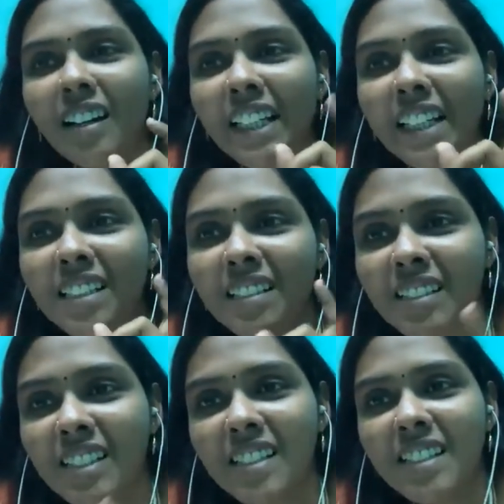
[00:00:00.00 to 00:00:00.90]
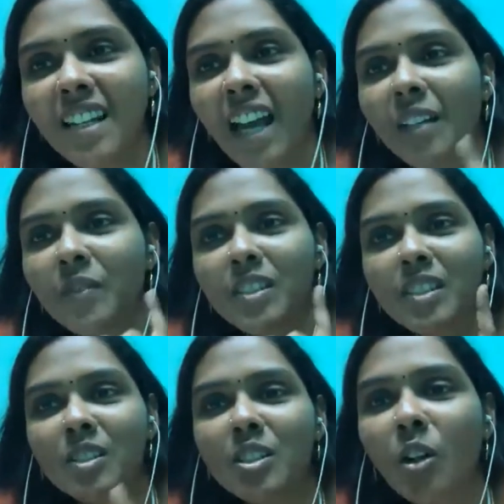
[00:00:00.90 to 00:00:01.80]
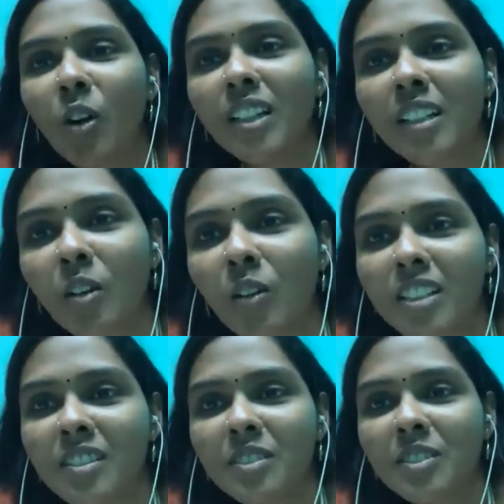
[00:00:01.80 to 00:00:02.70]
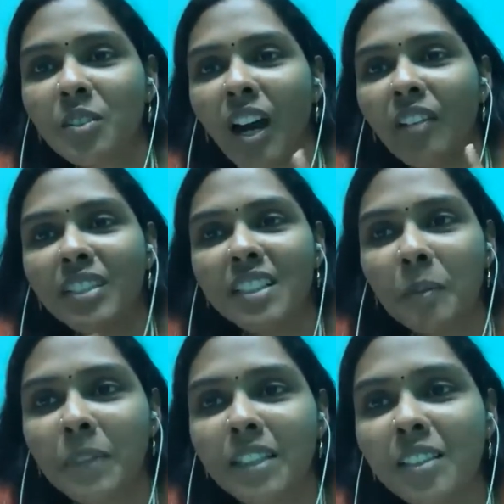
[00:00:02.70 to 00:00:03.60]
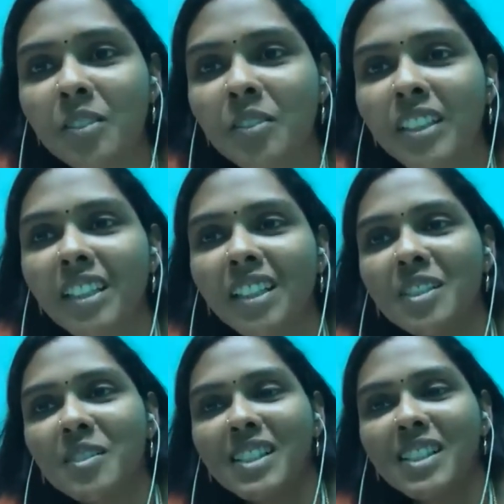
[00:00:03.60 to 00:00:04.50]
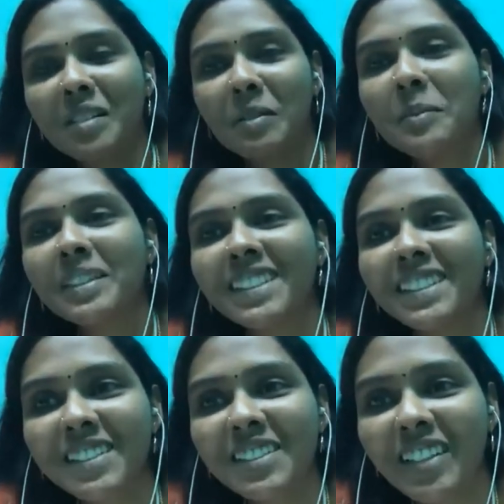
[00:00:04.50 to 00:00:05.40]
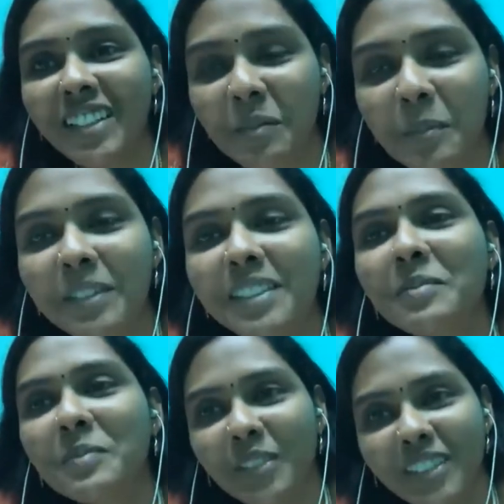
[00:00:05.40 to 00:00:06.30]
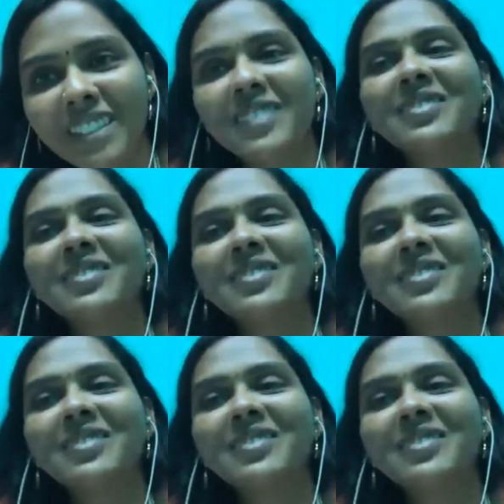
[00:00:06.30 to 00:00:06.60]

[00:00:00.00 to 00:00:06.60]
English is just a language. It's not a knowledge. So after completing your degree, you just remember that. So I remember that point. Yeah.